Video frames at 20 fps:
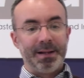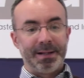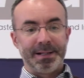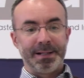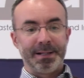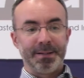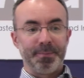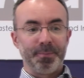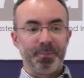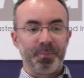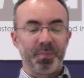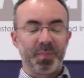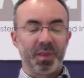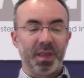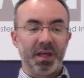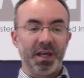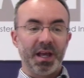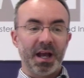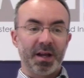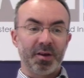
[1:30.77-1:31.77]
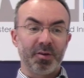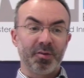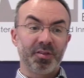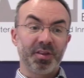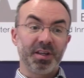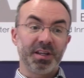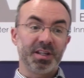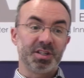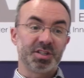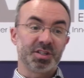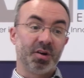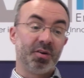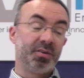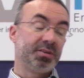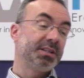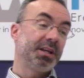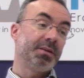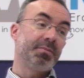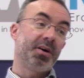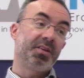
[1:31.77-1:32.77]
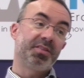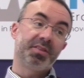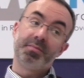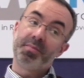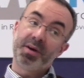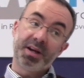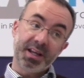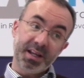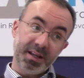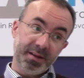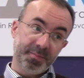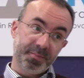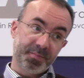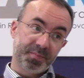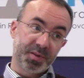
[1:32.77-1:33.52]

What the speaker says: I don't think it's only about the money.